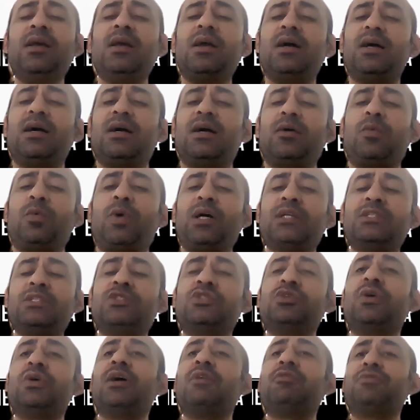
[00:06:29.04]
Once
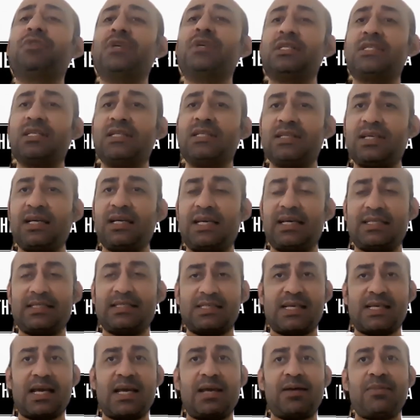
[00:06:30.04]
you have written the
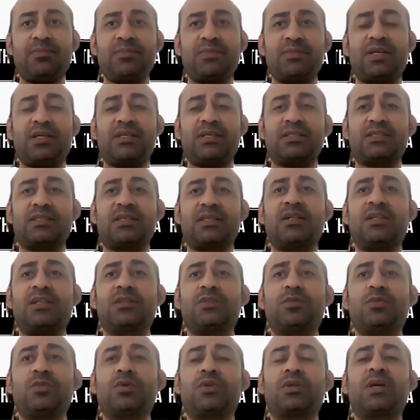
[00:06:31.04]
exam, the
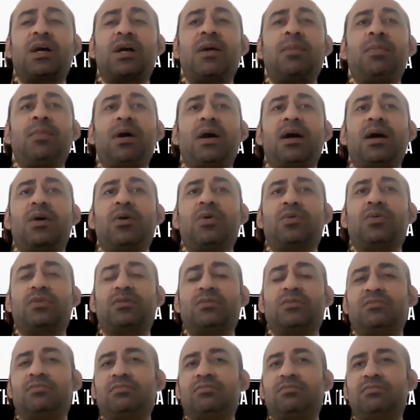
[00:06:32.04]
result would come out
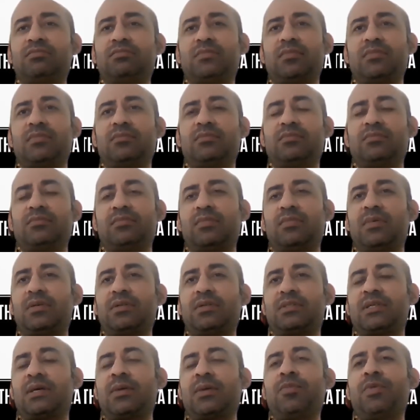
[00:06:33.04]

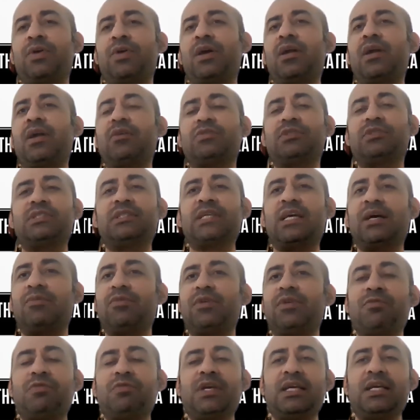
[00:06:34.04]
somewhere around
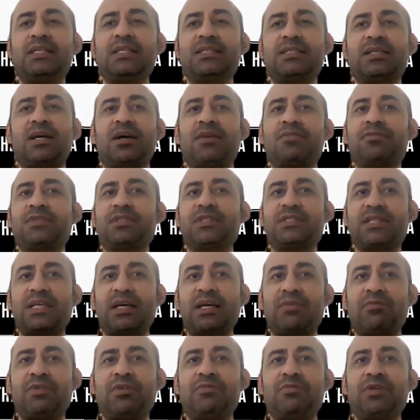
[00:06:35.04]
7 weeks, after
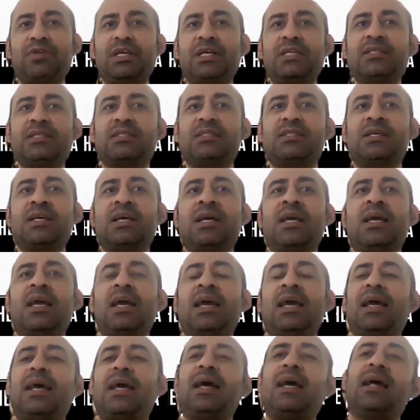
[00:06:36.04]
7 weeks.
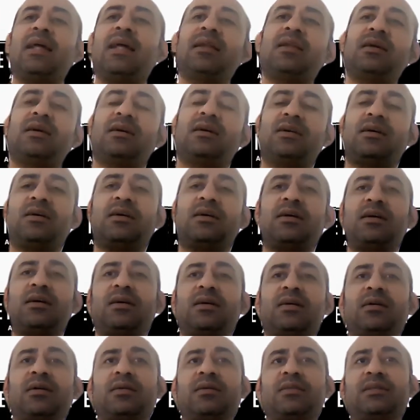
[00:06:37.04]
And
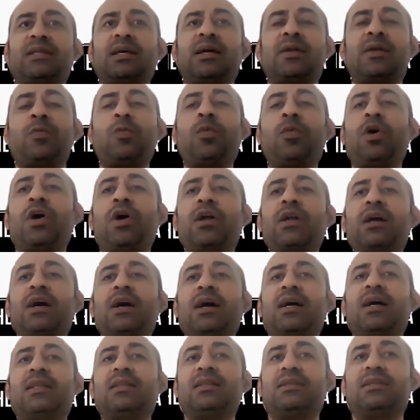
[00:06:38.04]
then what
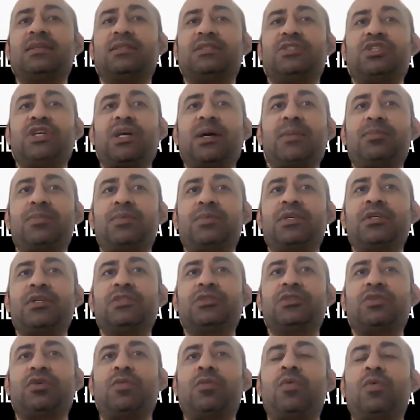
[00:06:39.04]
are the chapters,
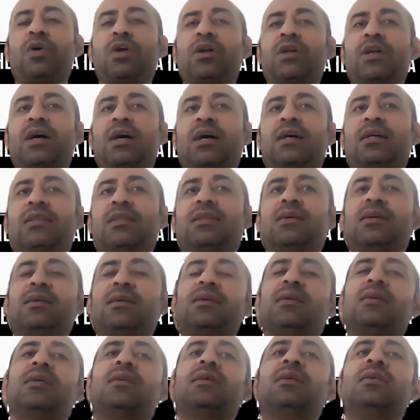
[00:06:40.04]
or what are
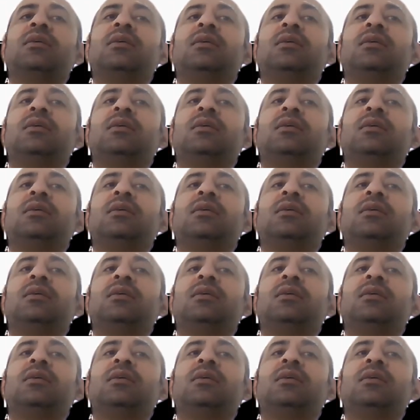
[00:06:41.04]
the